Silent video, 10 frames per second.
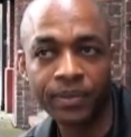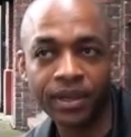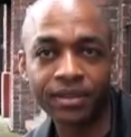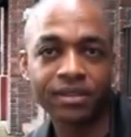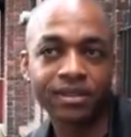
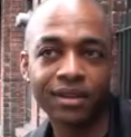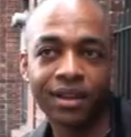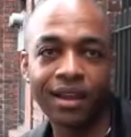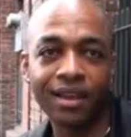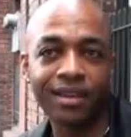Because
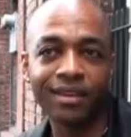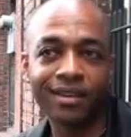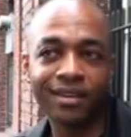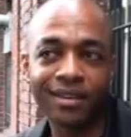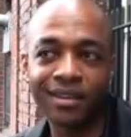
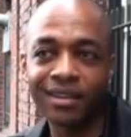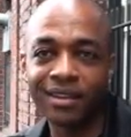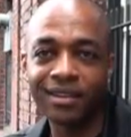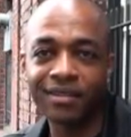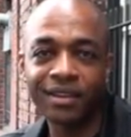
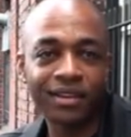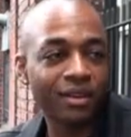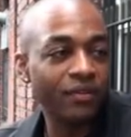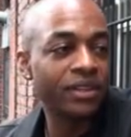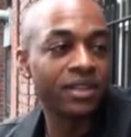it
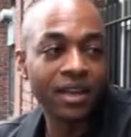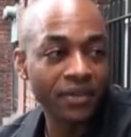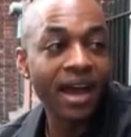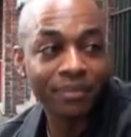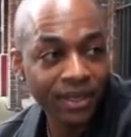could have easily
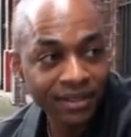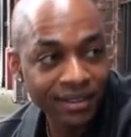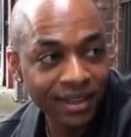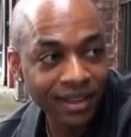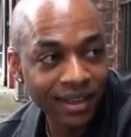have not been,
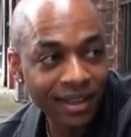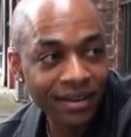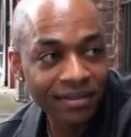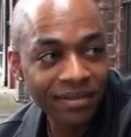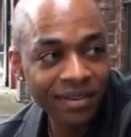
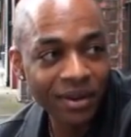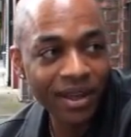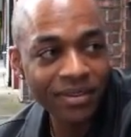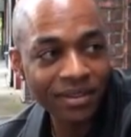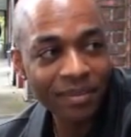and
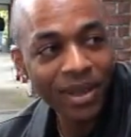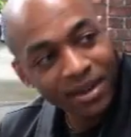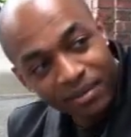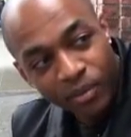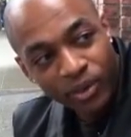I think that
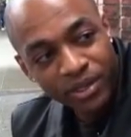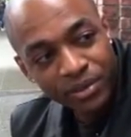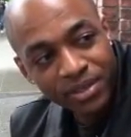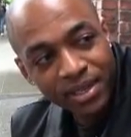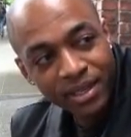made it more
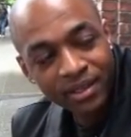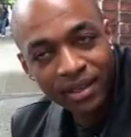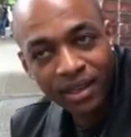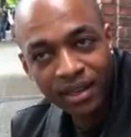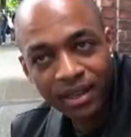interesting
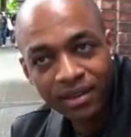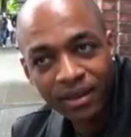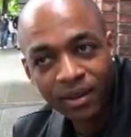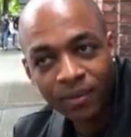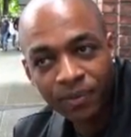
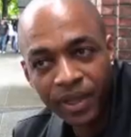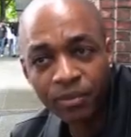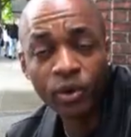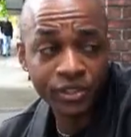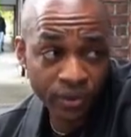
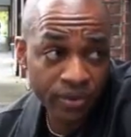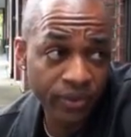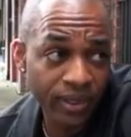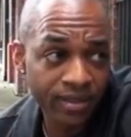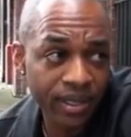and more
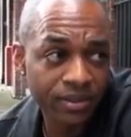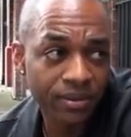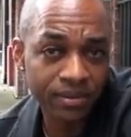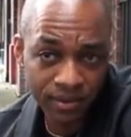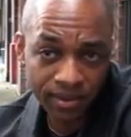truthful, I think, to
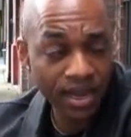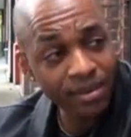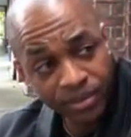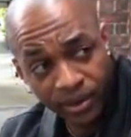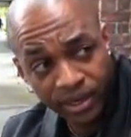the
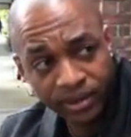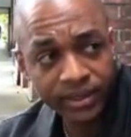time period.